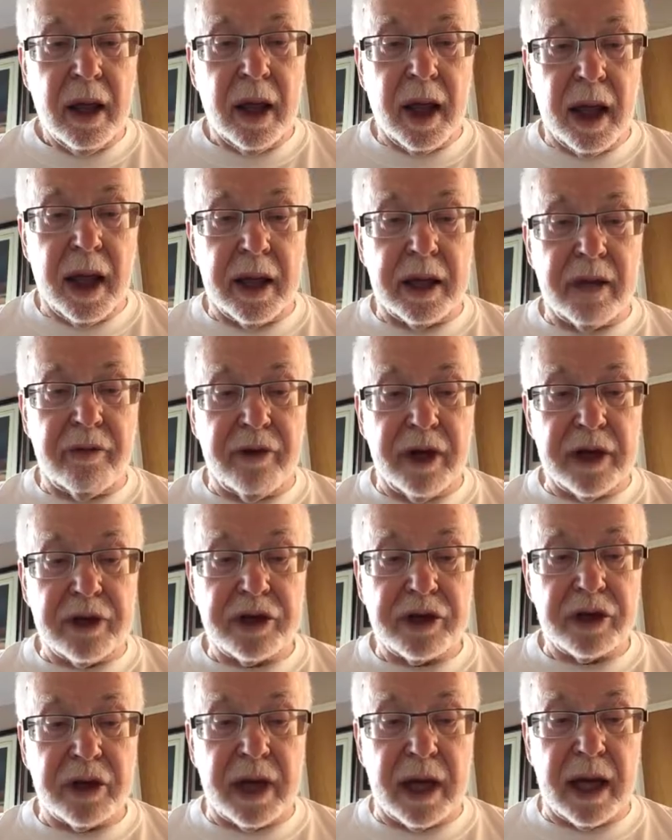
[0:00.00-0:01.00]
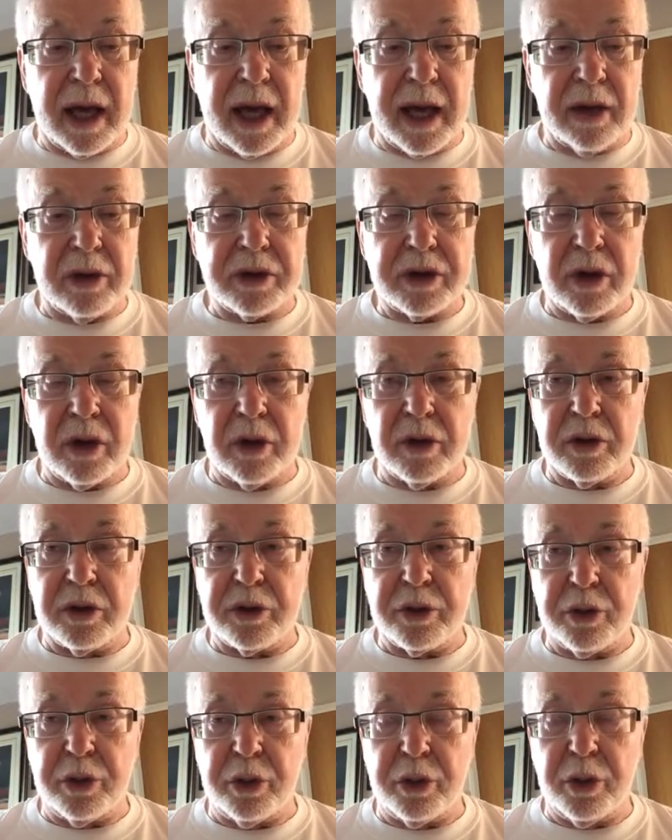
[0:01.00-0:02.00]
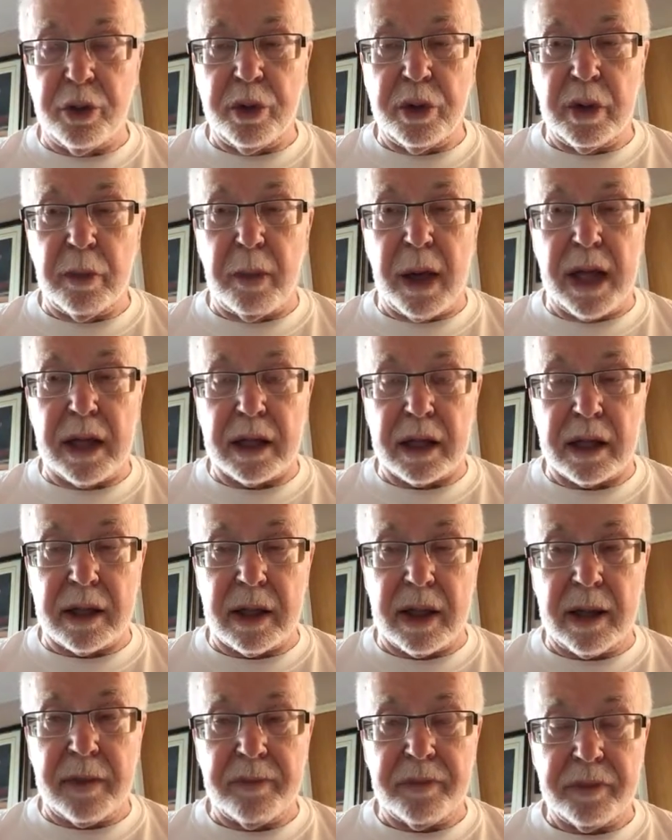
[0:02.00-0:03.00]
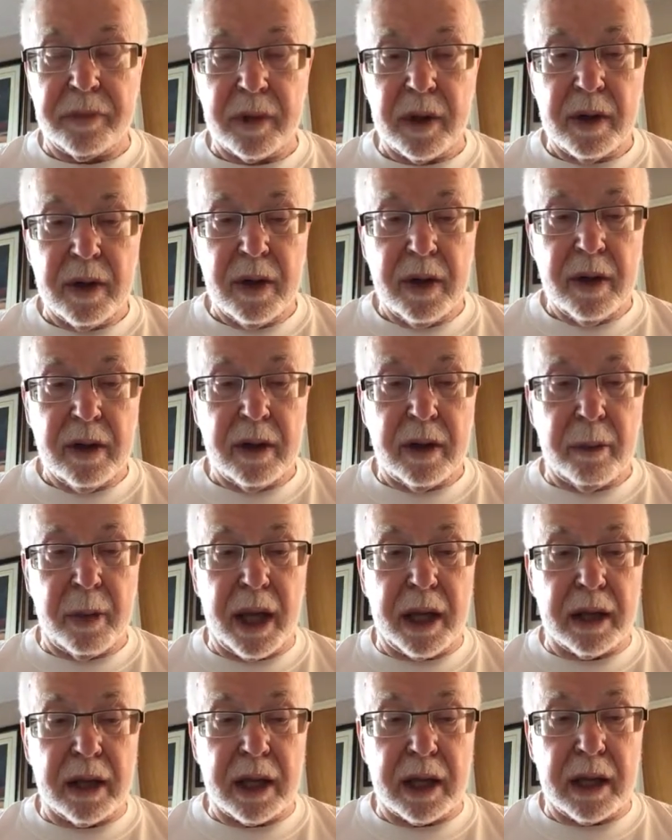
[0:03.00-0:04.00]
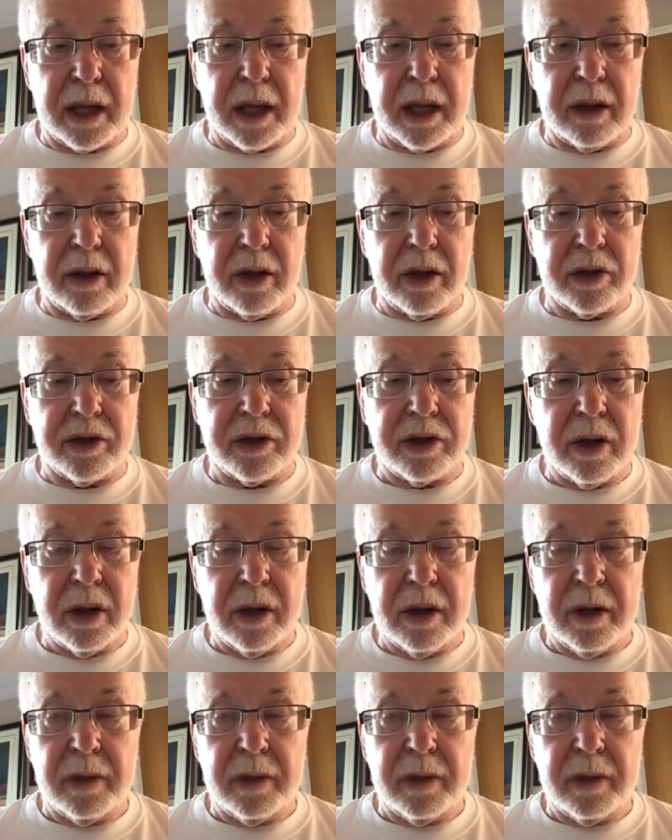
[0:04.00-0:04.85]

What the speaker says: and eventually out onto the balcony that